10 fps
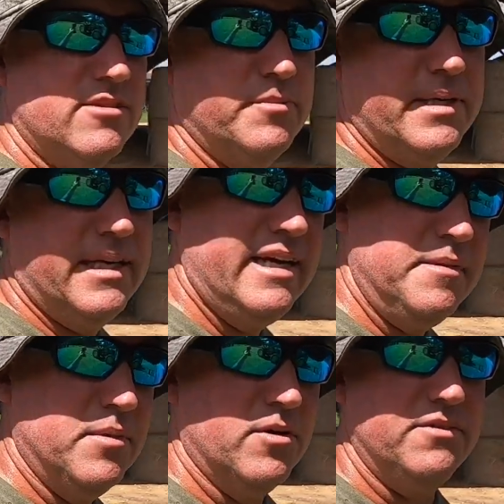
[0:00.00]
going to be in a
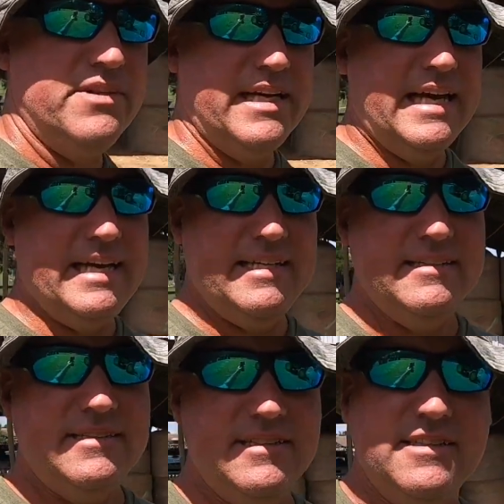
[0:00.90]
hay barn if you got it.
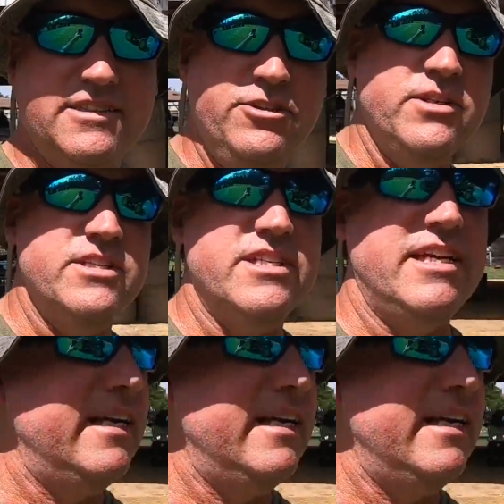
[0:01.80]
You can set